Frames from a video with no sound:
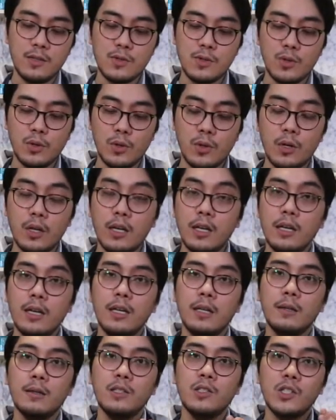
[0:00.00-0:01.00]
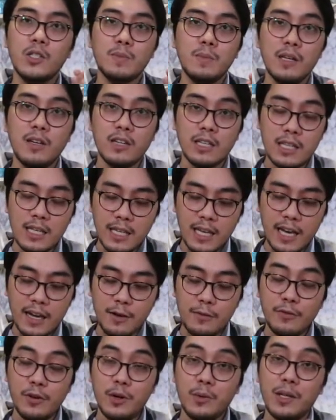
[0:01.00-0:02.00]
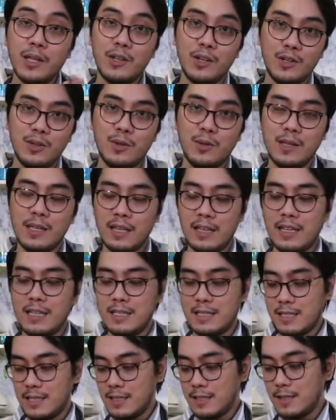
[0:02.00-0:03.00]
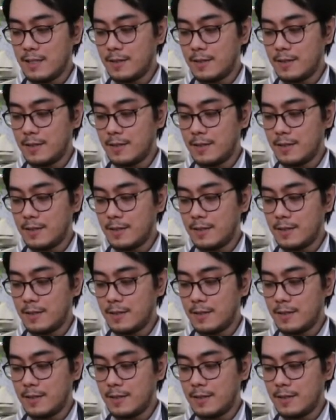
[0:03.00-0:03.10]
So, just be really careful when you're doing this.